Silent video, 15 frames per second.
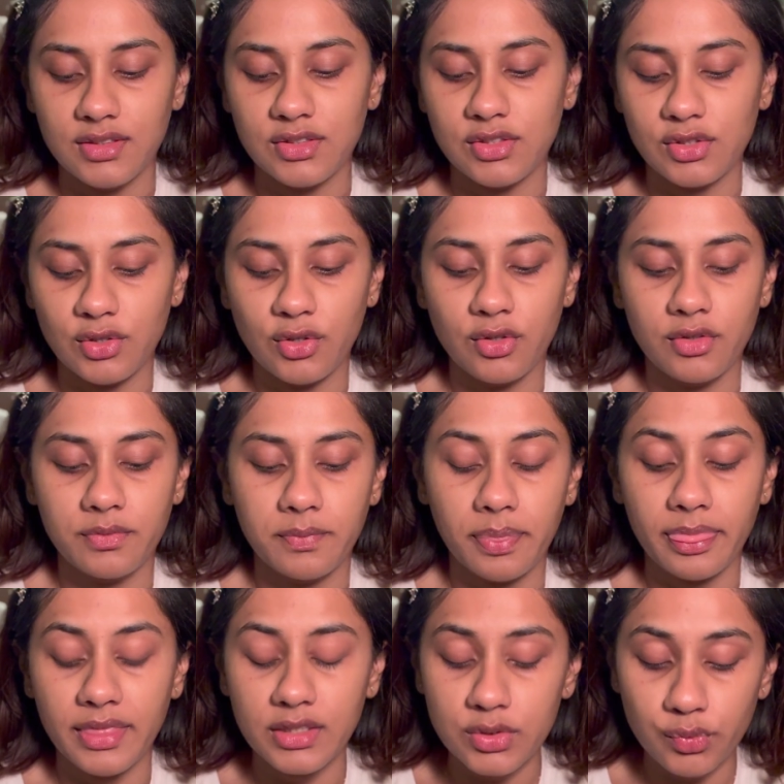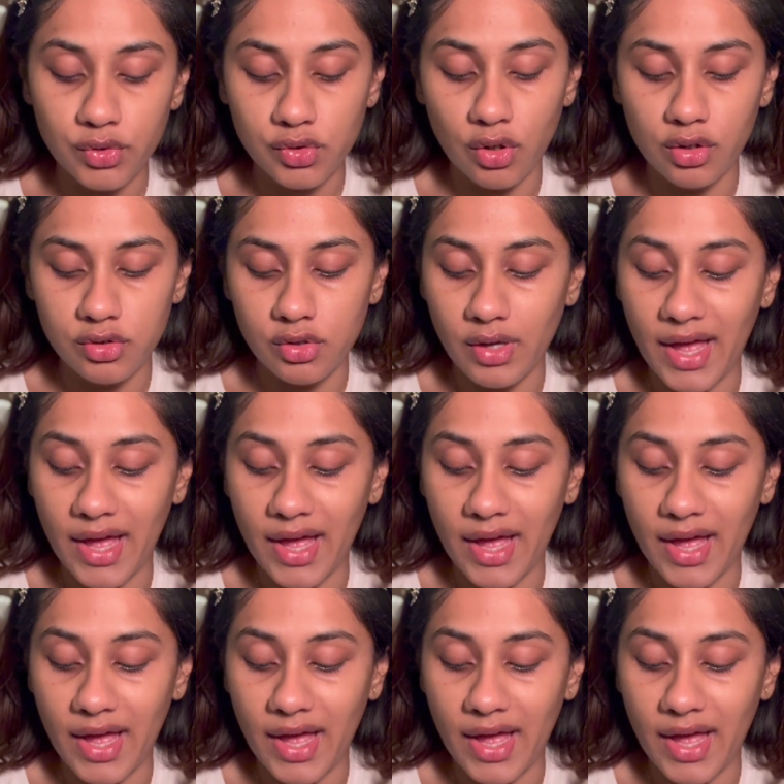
So this was also,